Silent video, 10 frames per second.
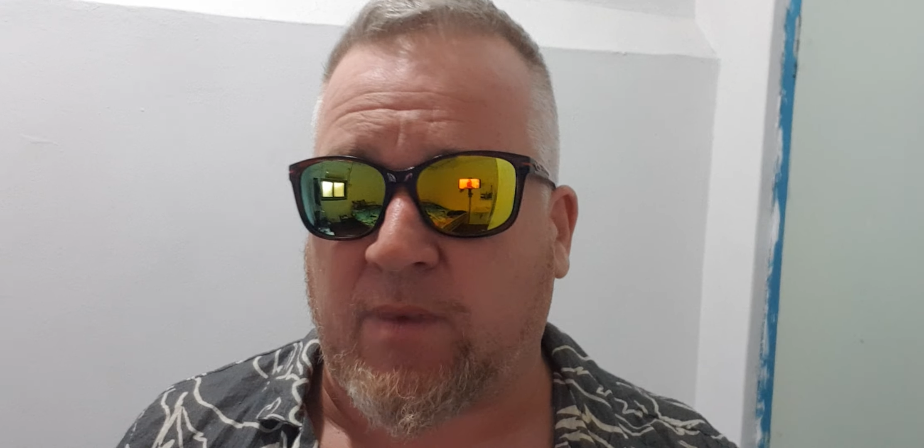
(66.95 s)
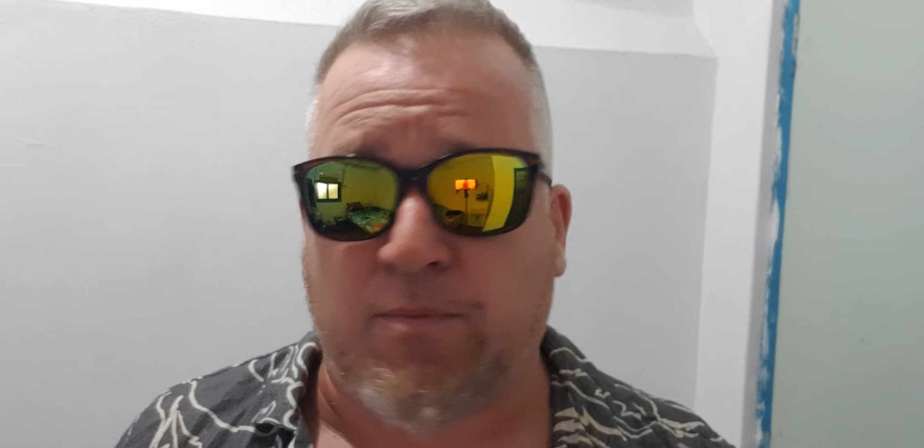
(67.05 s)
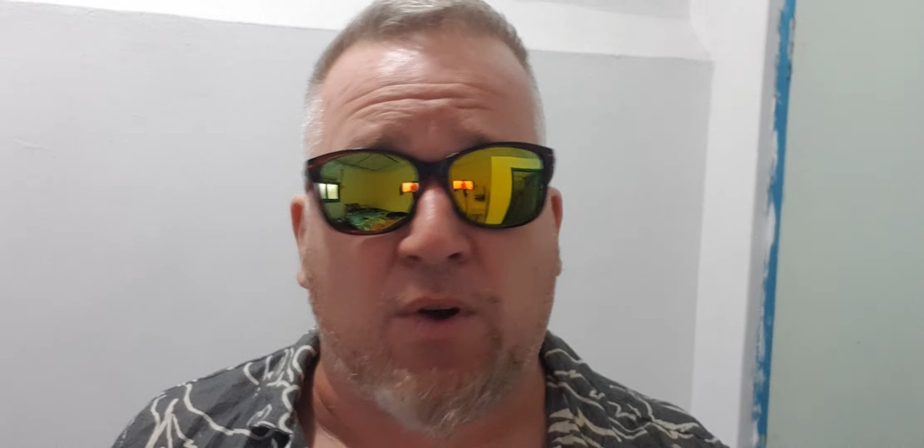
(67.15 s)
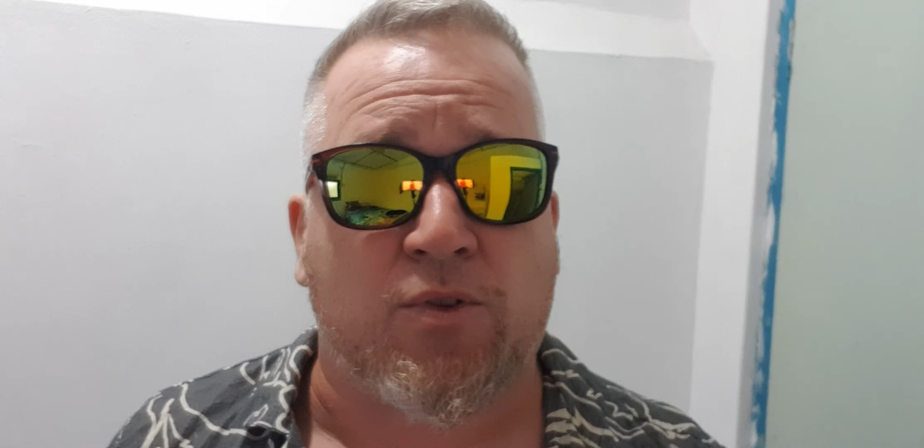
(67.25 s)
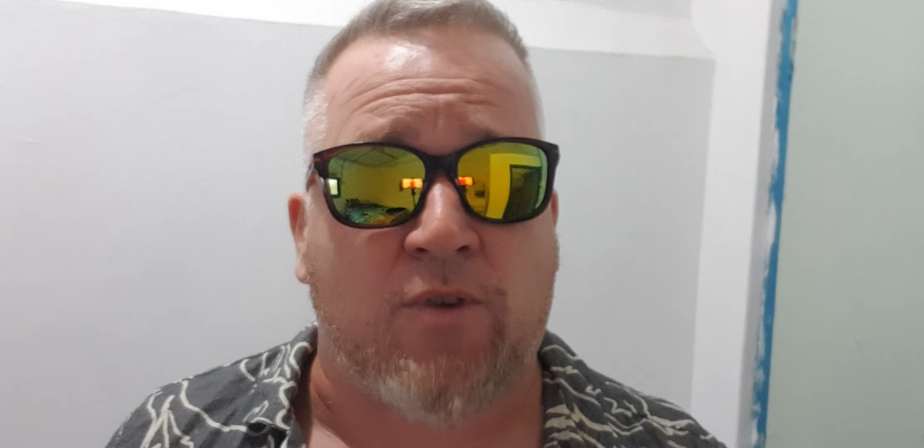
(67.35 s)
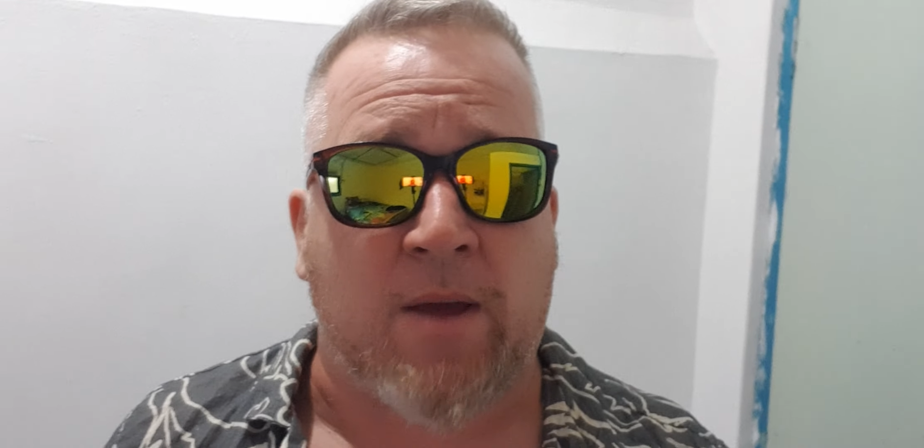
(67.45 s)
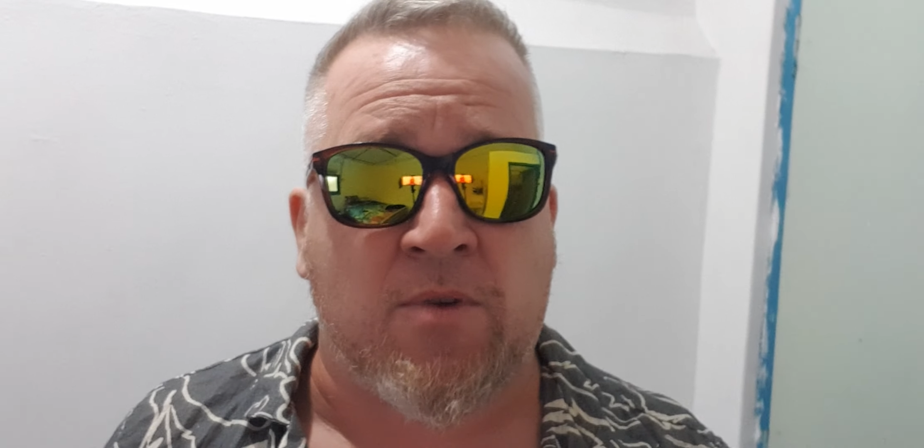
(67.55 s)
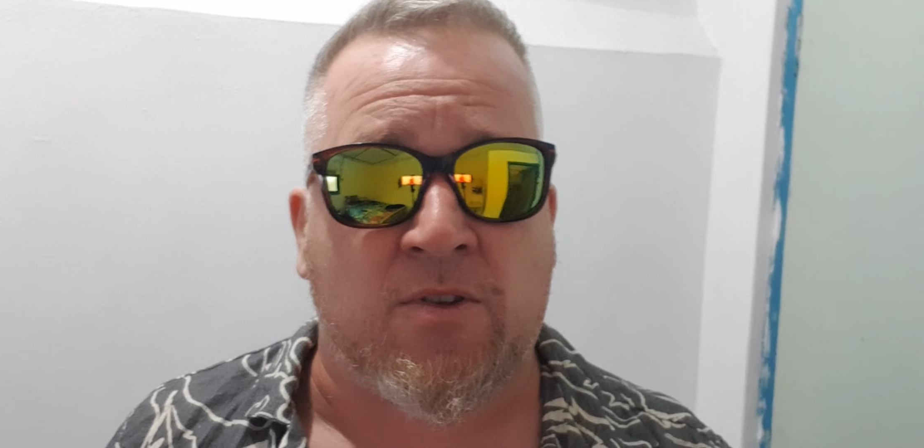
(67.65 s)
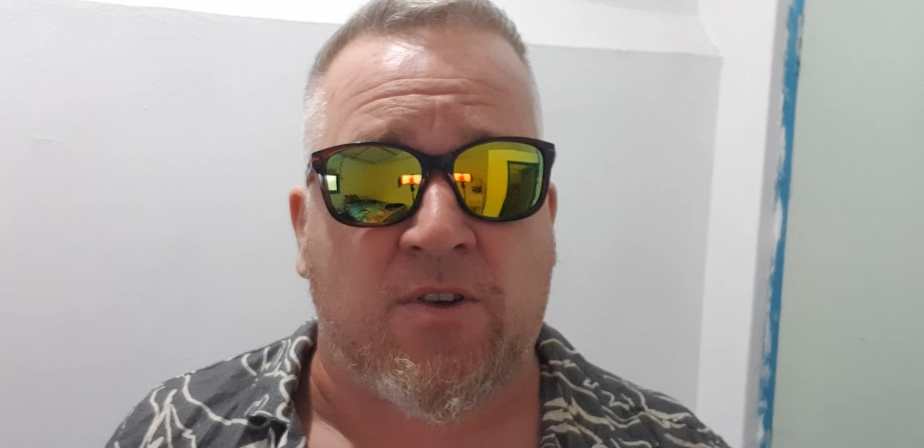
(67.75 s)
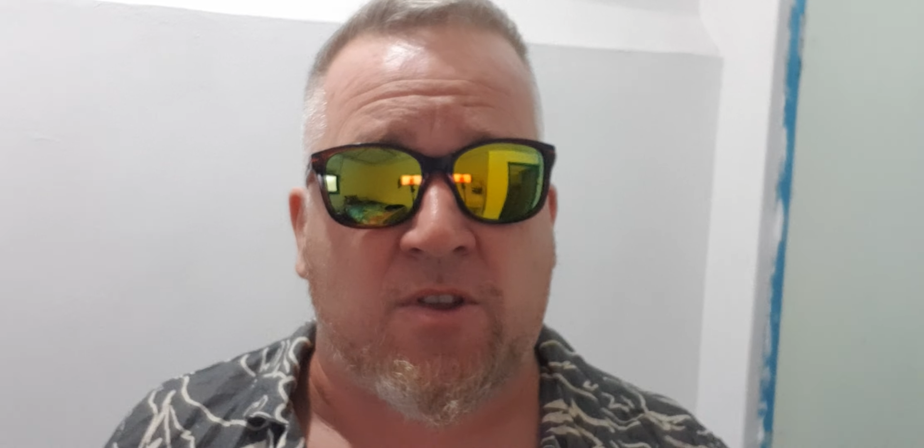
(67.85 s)
Both great
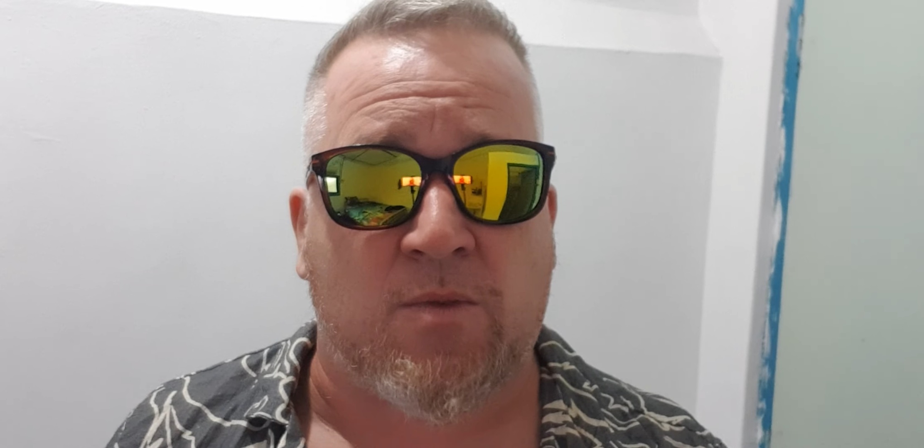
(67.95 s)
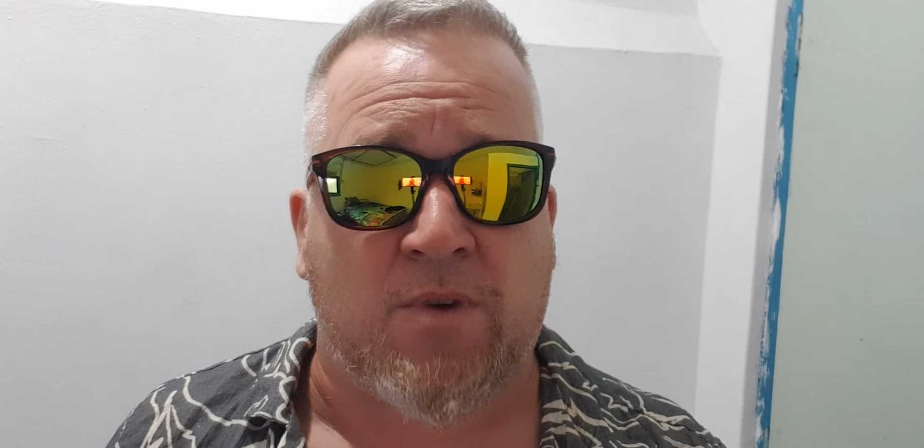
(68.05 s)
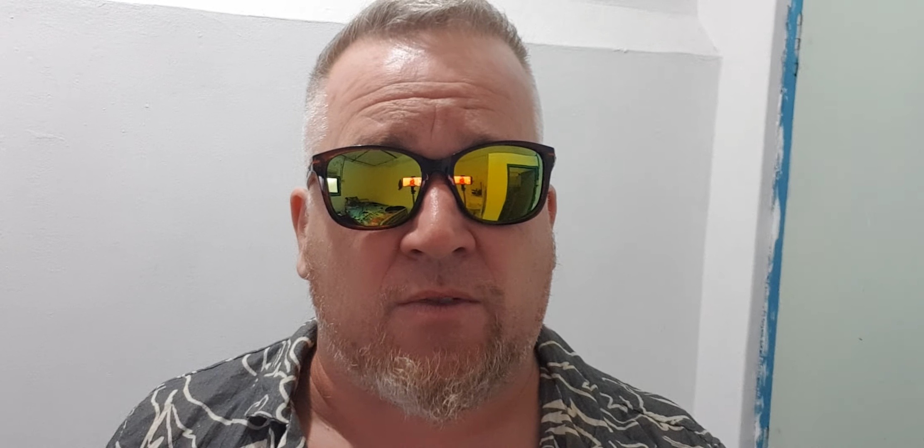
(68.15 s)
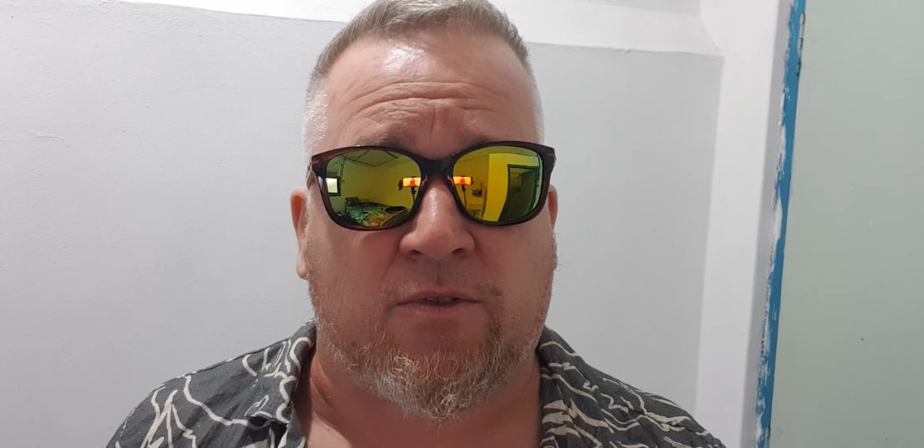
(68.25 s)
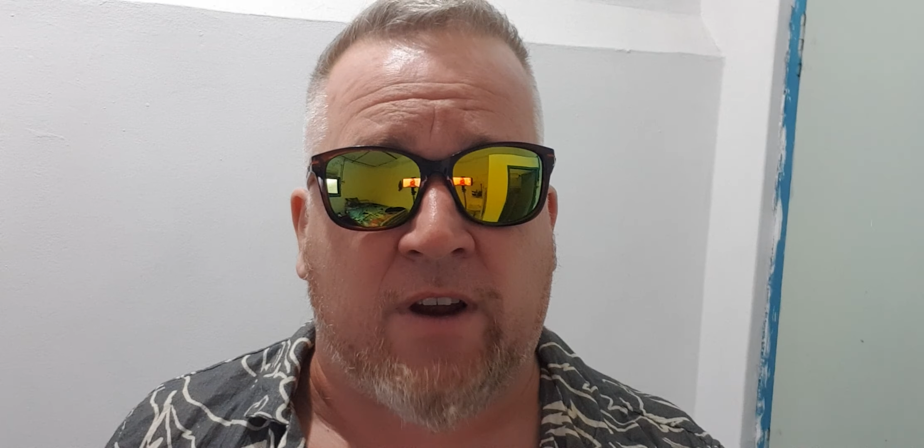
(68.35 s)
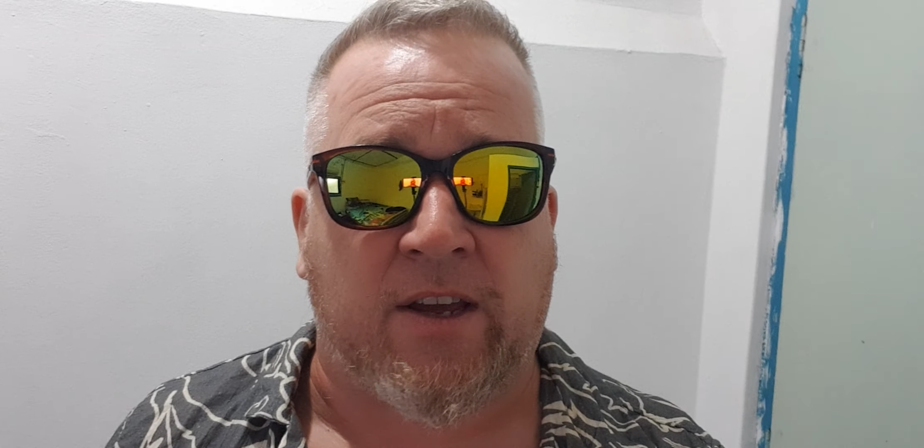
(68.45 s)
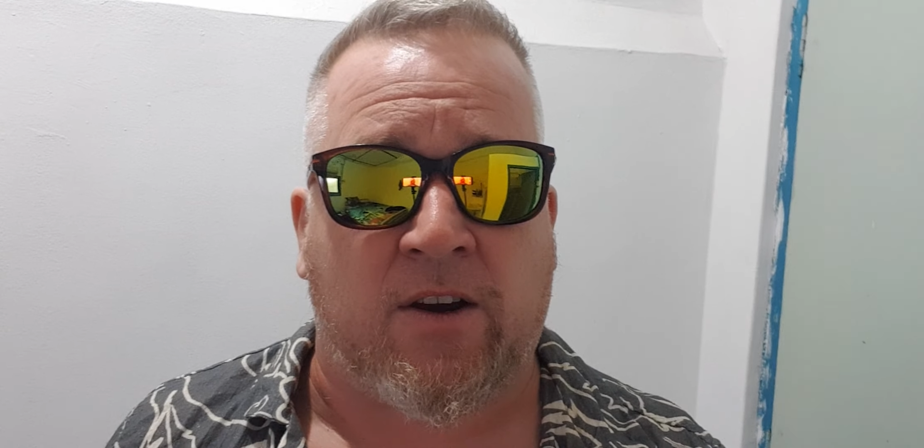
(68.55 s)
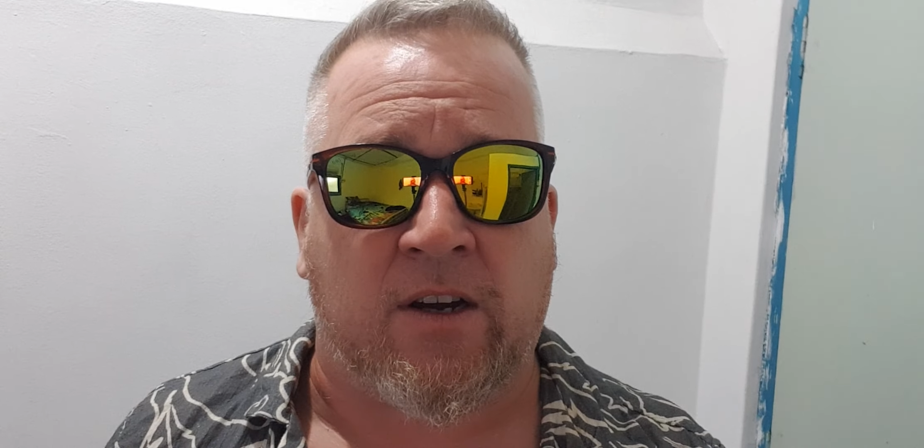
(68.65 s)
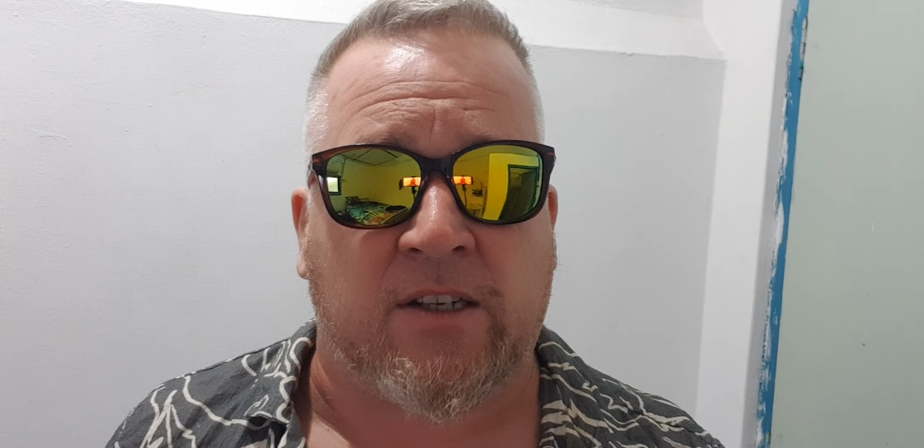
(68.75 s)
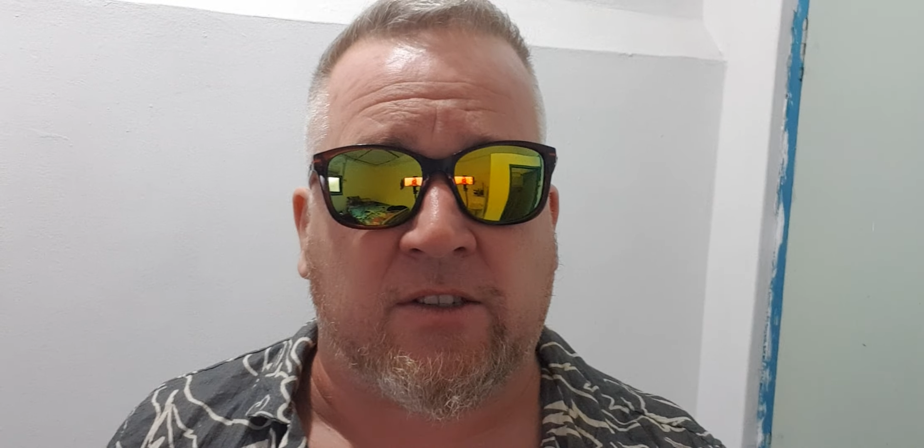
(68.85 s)
musicians, both great
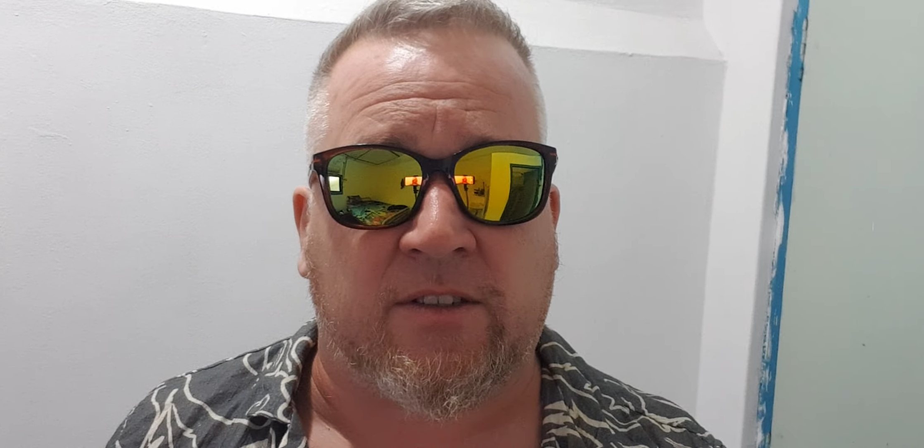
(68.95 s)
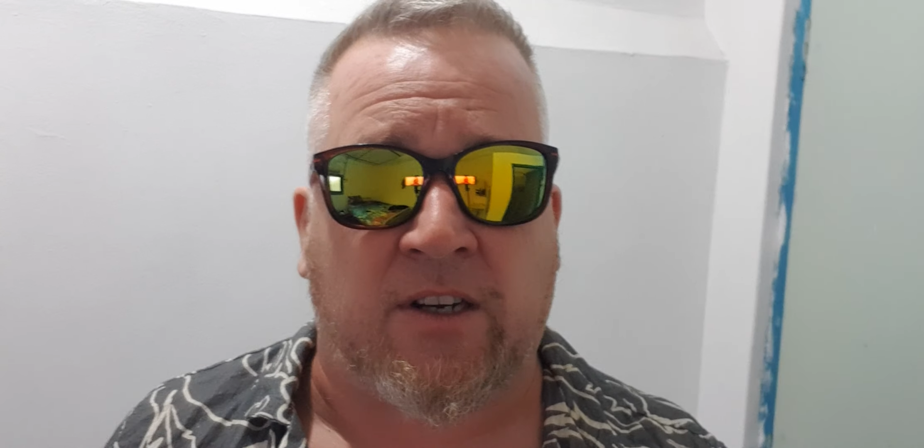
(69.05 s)
guys.